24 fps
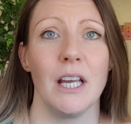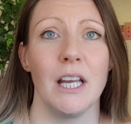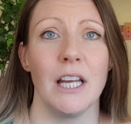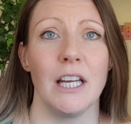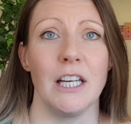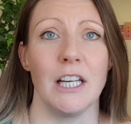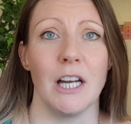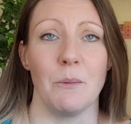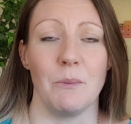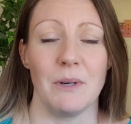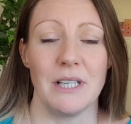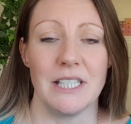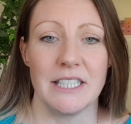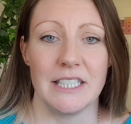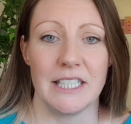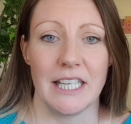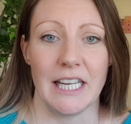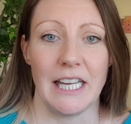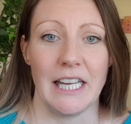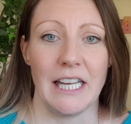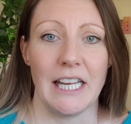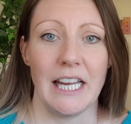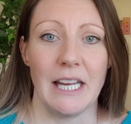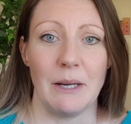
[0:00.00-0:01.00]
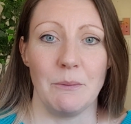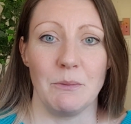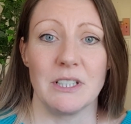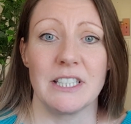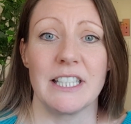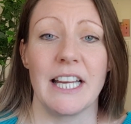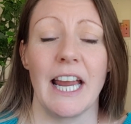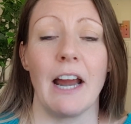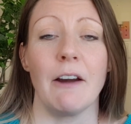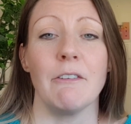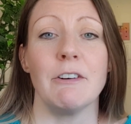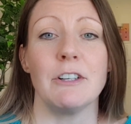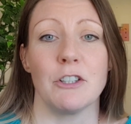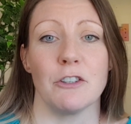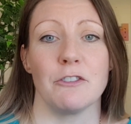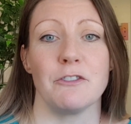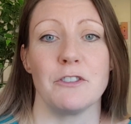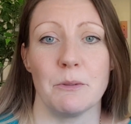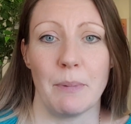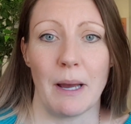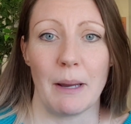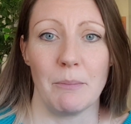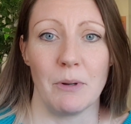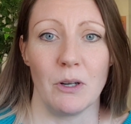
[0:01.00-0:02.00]
You know, we see he was carried off
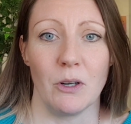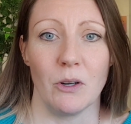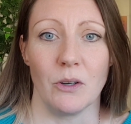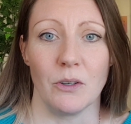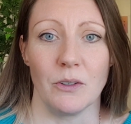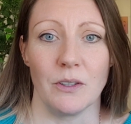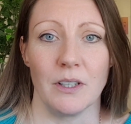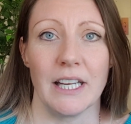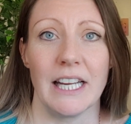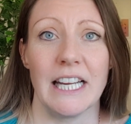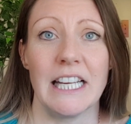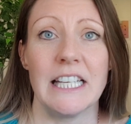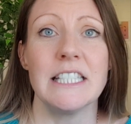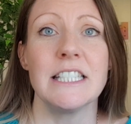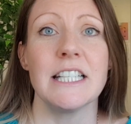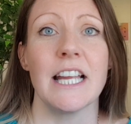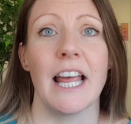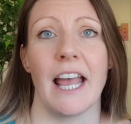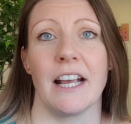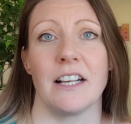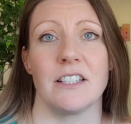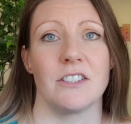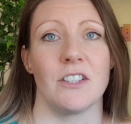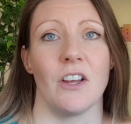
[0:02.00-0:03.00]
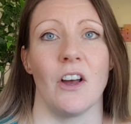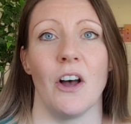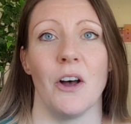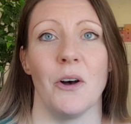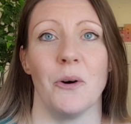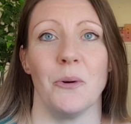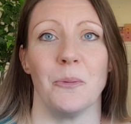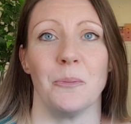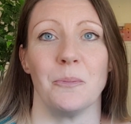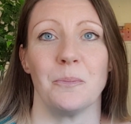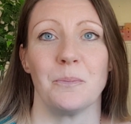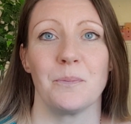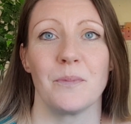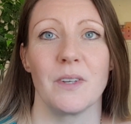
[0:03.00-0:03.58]
to Babylon into exile